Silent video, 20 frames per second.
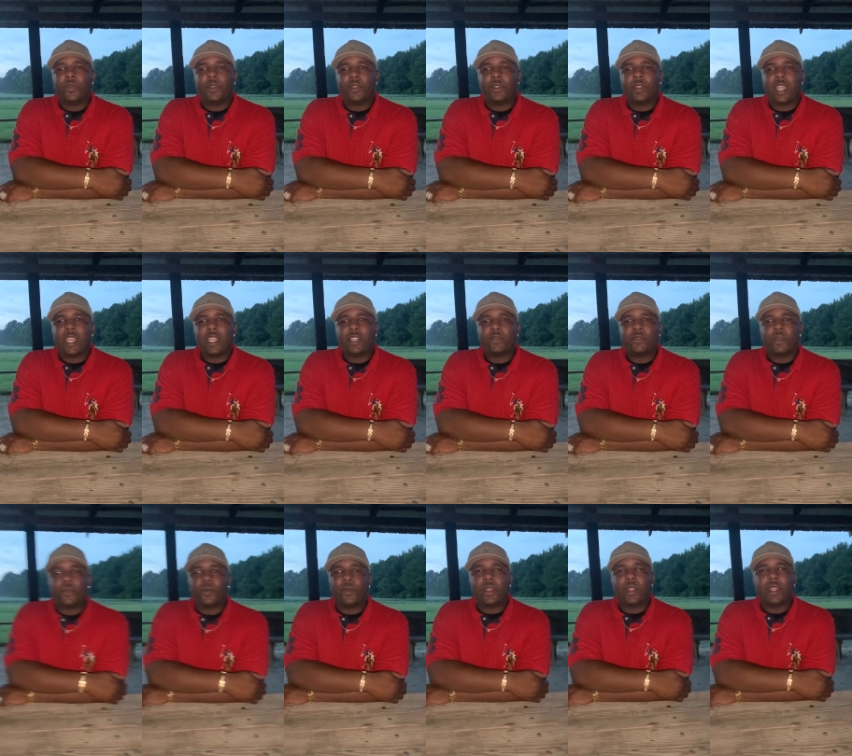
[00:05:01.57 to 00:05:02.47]
that's
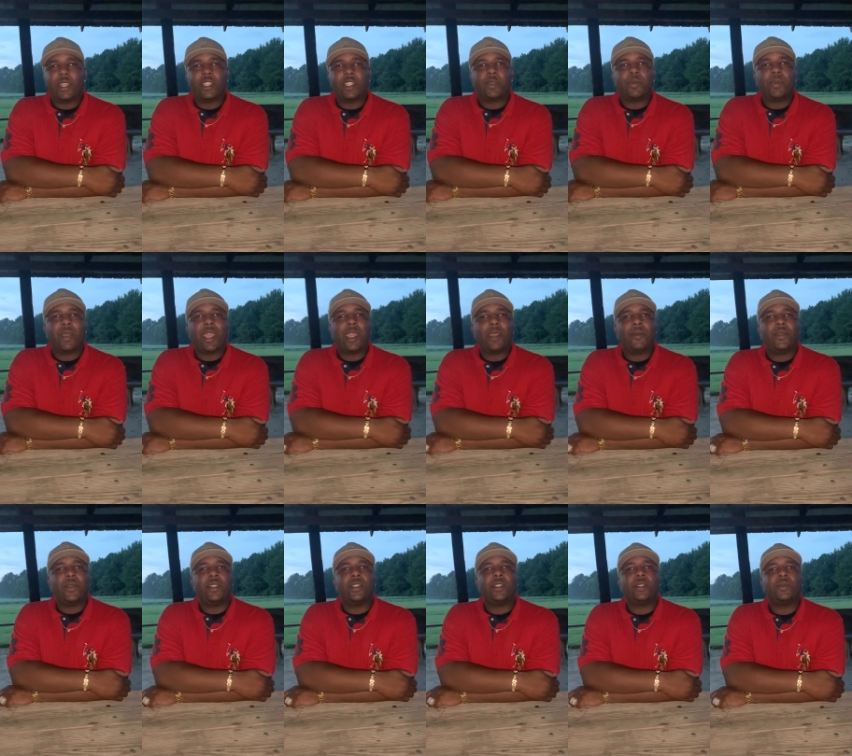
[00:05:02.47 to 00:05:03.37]
what really inspired
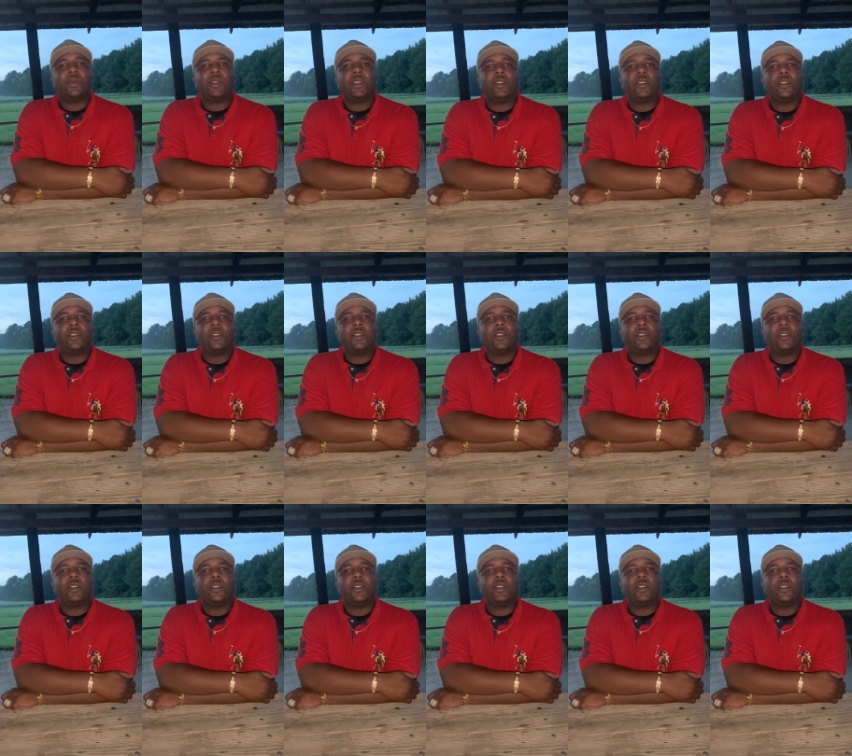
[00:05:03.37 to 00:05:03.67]
me to be a